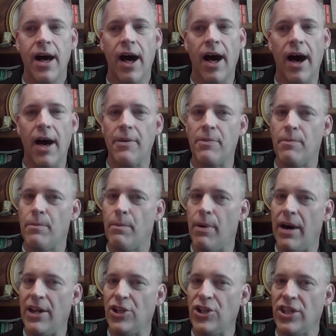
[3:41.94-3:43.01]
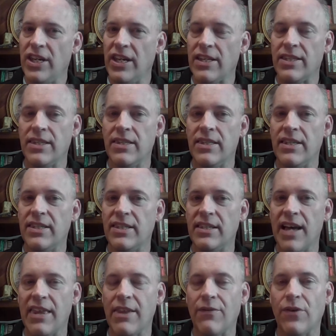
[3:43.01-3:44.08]
But this is
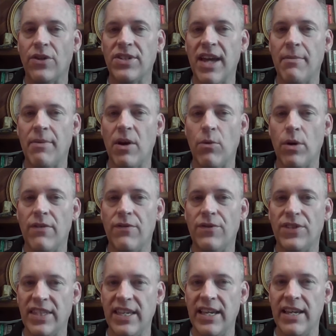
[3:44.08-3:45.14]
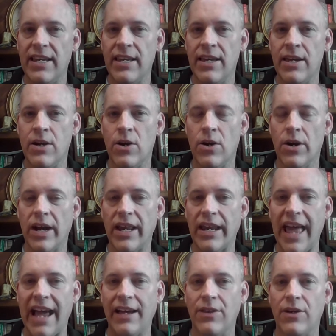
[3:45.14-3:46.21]
not the first time that we've seen her in an
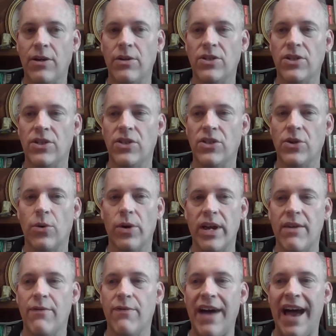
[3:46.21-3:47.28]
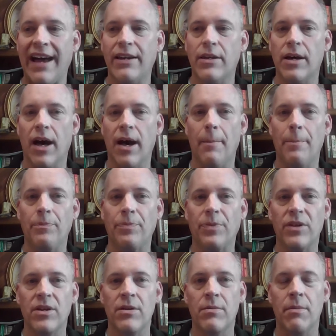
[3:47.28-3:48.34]
Agatha Christie story. In fact,
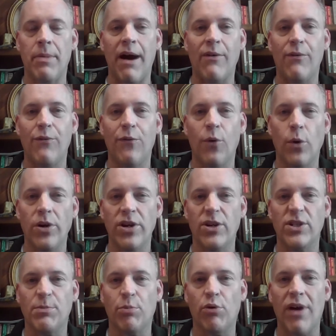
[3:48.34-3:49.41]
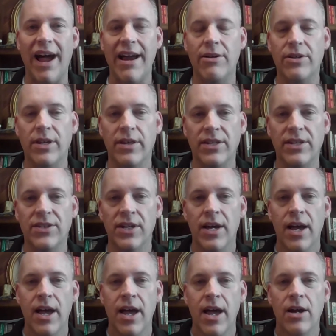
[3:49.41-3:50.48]
about 4 years prior to this,
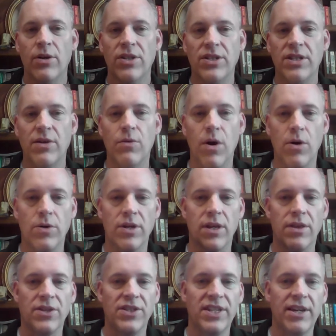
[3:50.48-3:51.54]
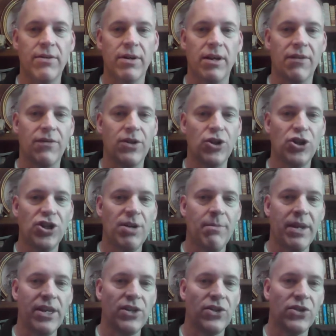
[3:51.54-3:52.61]
Christie wrote The Secret of the
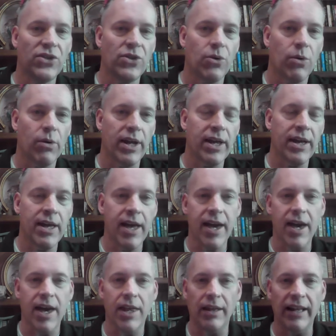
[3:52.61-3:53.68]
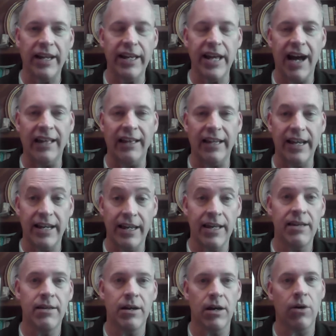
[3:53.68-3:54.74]
Chimneys story, and Lady Eileen,
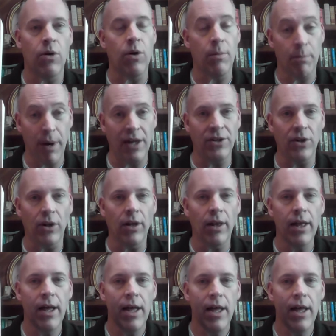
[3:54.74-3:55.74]
or Bundle,